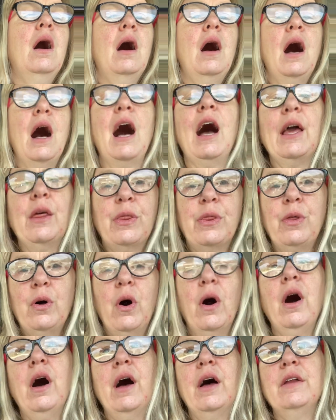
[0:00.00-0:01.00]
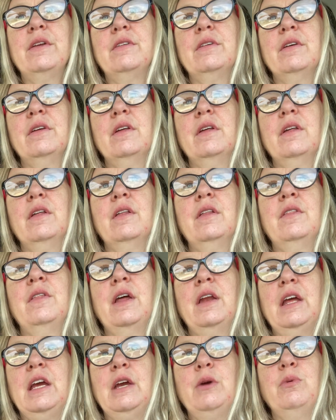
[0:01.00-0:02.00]
I thought
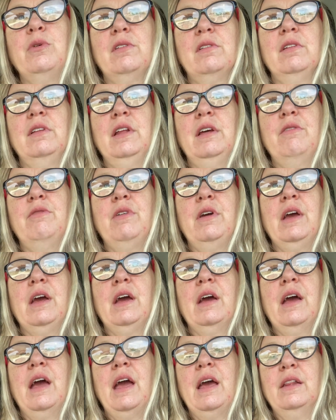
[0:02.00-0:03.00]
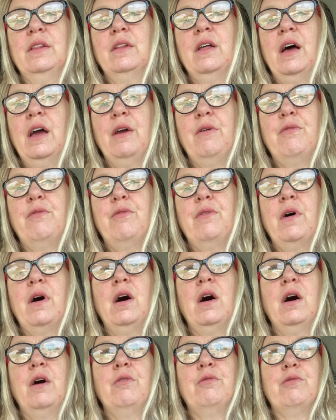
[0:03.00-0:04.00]
that he was living a life
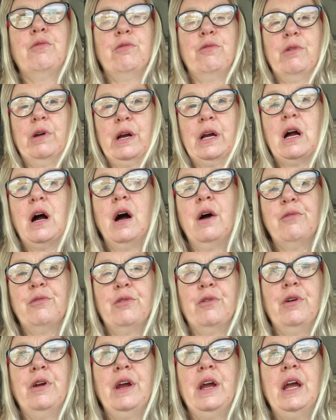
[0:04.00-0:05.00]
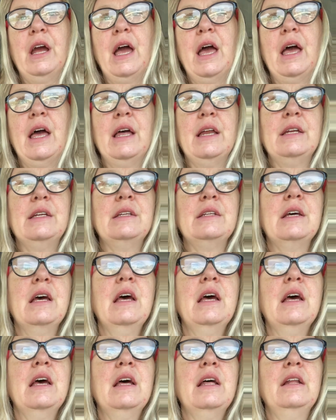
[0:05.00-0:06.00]
of recovery and
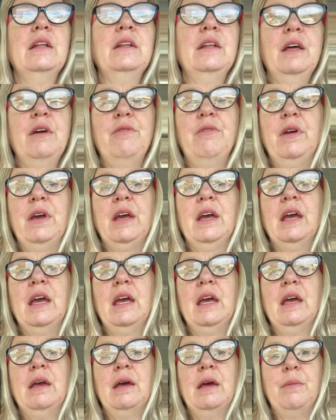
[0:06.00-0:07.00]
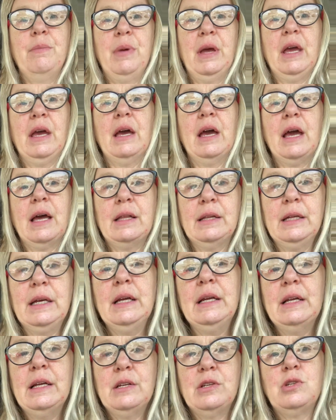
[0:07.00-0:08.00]
living being a
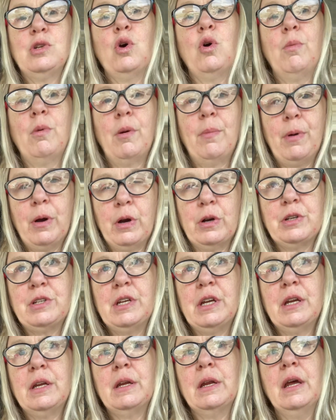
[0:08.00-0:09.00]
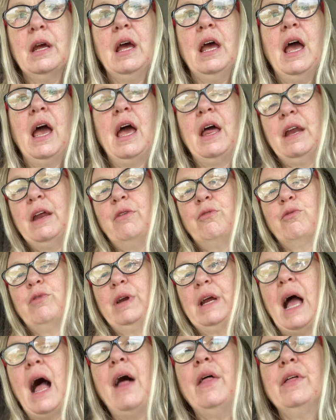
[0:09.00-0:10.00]
clean and sober person. And in
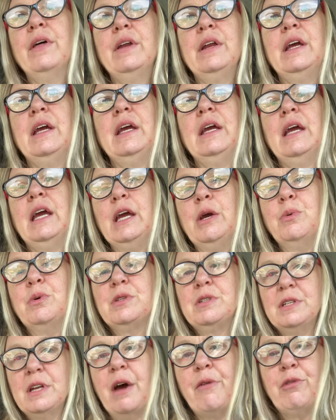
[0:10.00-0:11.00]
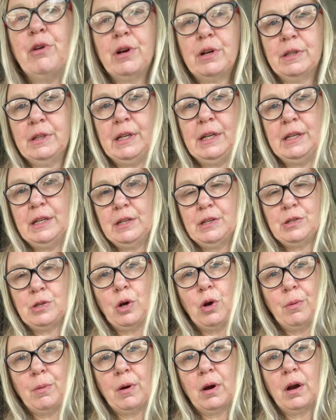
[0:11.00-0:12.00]
reality, he was never clean and
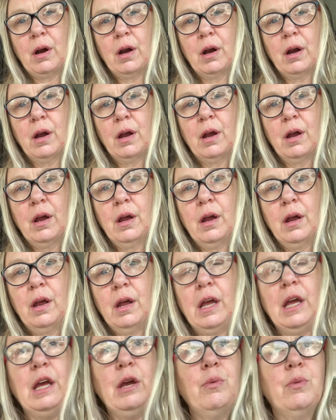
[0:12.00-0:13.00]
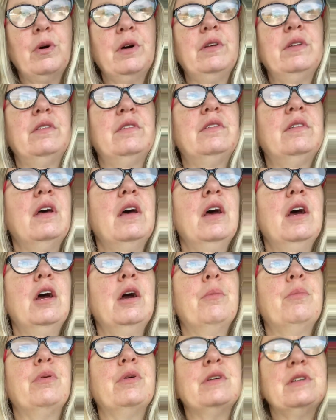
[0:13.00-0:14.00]
sober. He was
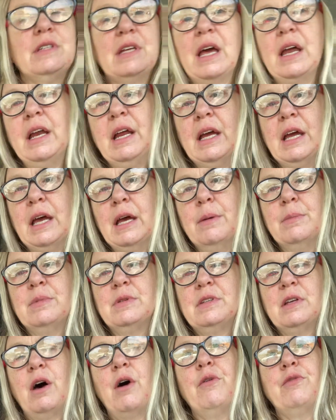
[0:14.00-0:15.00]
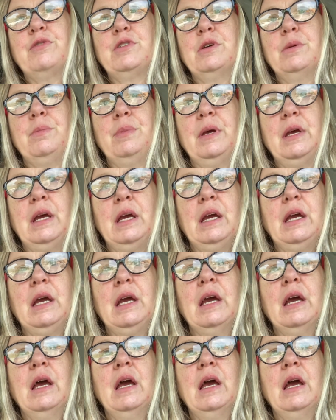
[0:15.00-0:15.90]
presenting himself to be